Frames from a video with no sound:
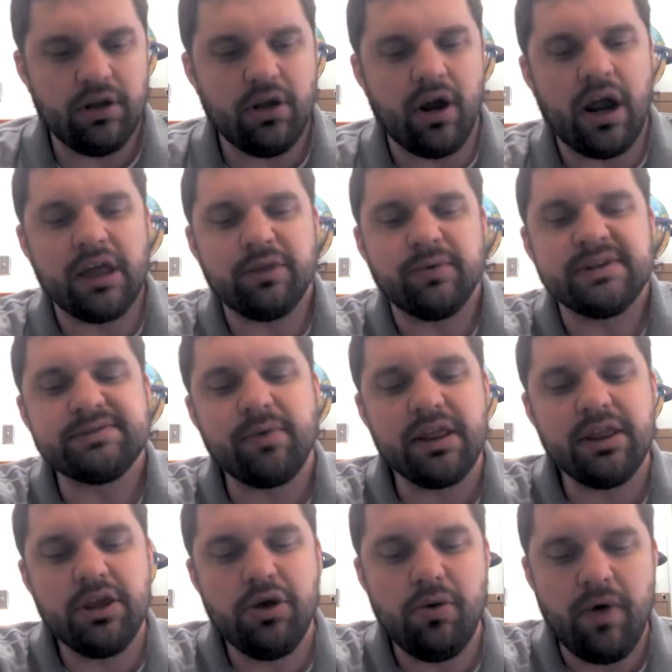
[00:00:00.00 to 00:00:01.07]
All right, the reason
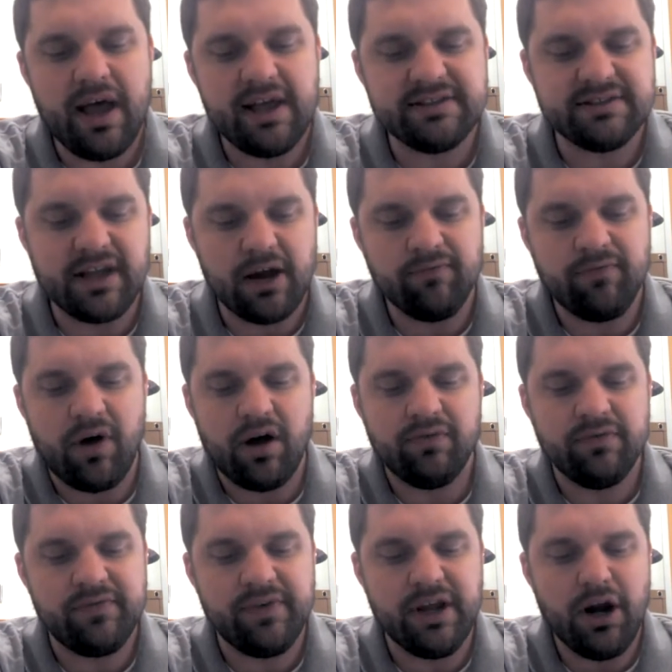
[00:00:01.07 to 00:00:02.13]
why the U.S. got involved
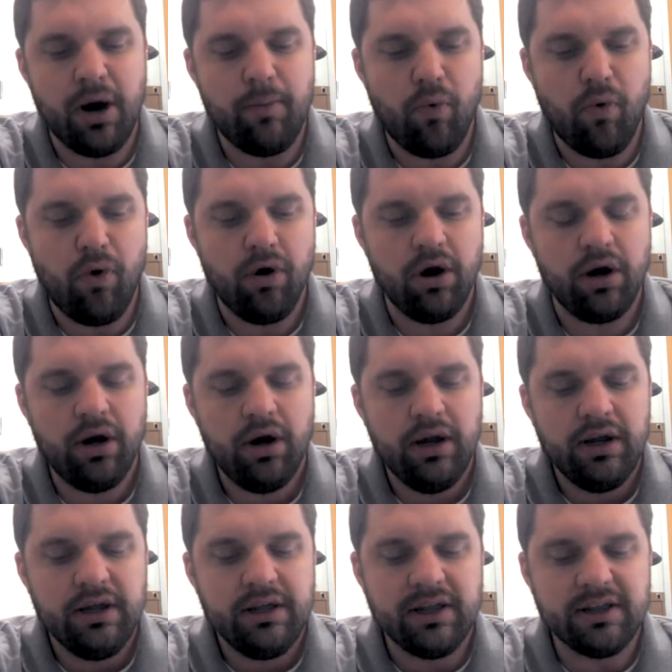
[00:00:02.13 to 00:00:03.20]
in the Vietnam War,
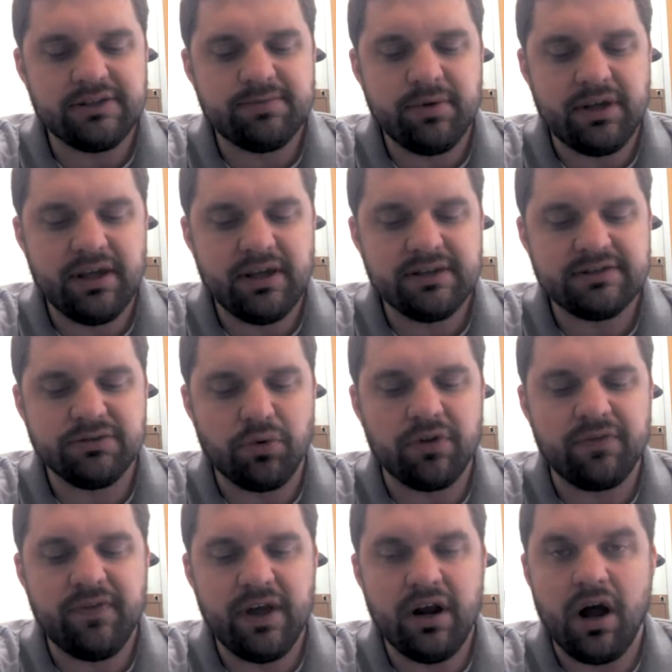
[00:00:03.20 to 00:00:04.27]
that's because
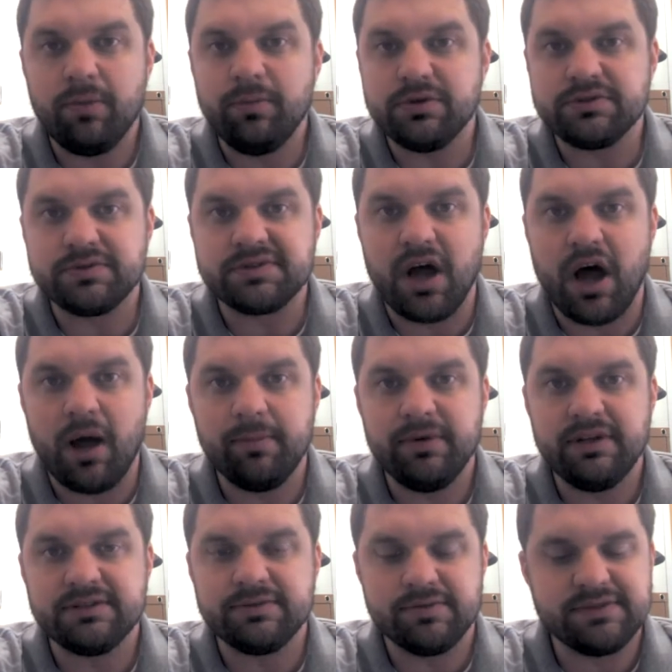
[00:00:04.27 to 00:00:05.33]
North Vietnam, which was
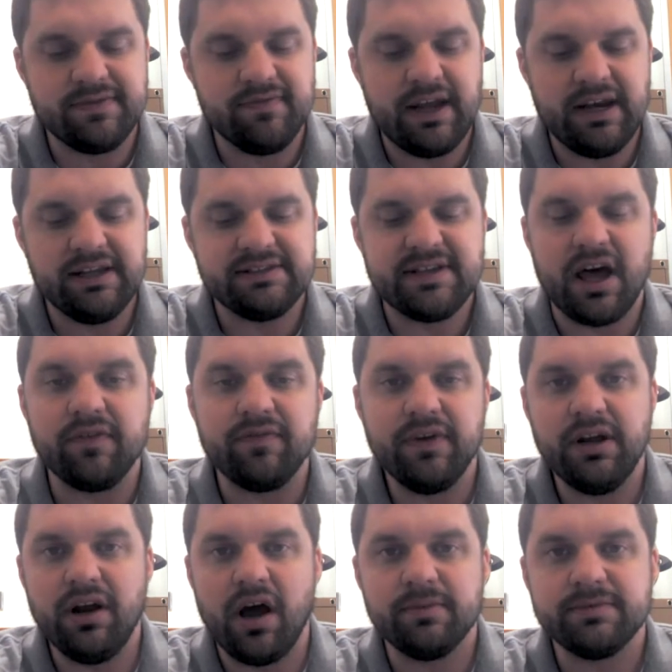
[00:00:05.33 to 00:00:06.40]
communist, was invading South
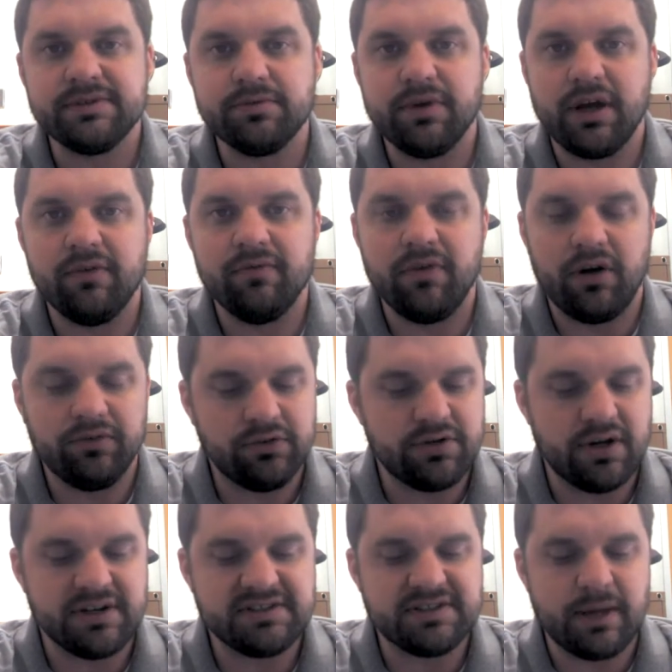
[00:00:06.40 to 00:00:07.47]
Vietnam, so we got involved to
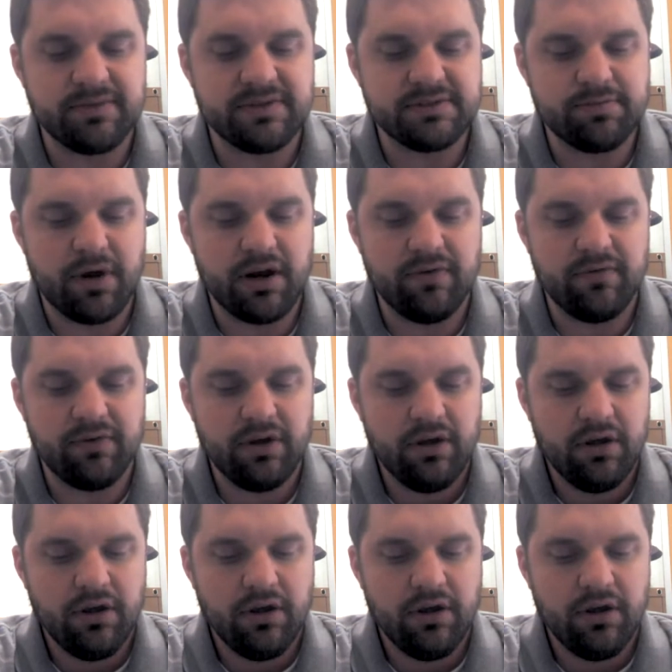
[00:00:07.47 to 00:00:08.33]
try to stop the spread of